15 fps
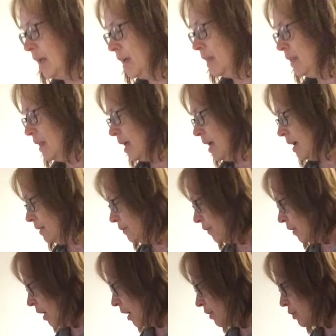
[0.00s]
And then
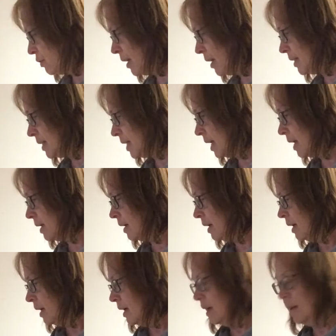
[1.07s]
for our dressing,
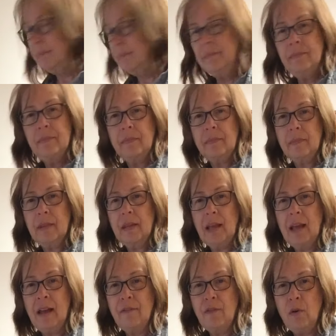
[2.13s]

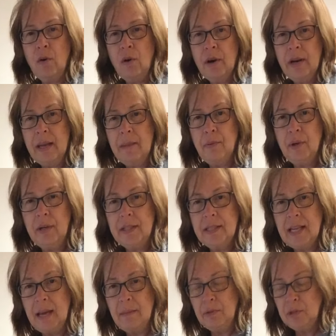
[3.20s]
I've already put a
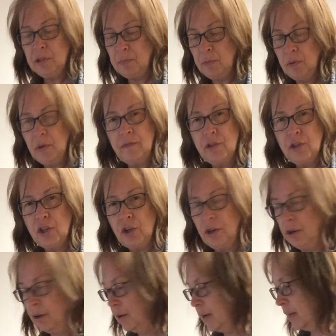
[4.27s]
tablespoon of
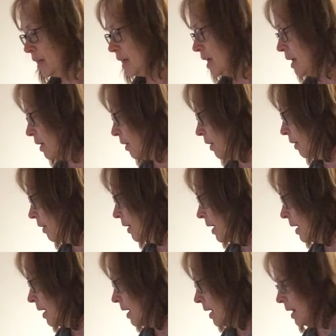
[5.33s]
sugar in here.
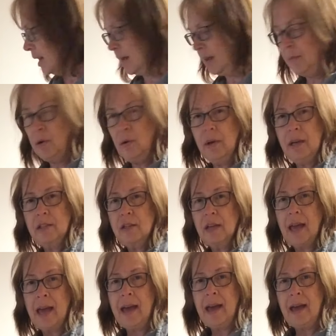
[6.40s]
And I'm going
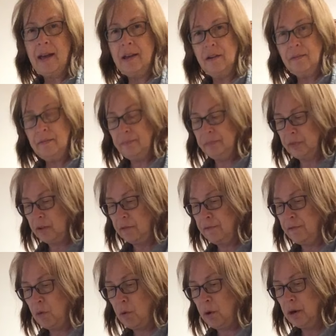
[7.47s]
to add
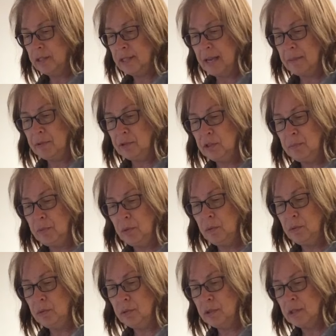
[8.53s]
4
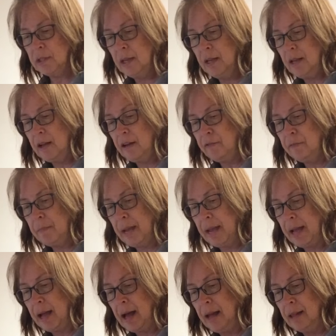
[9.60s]
tablespoons of my
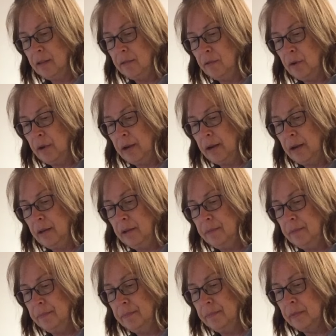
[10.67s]
olive oil.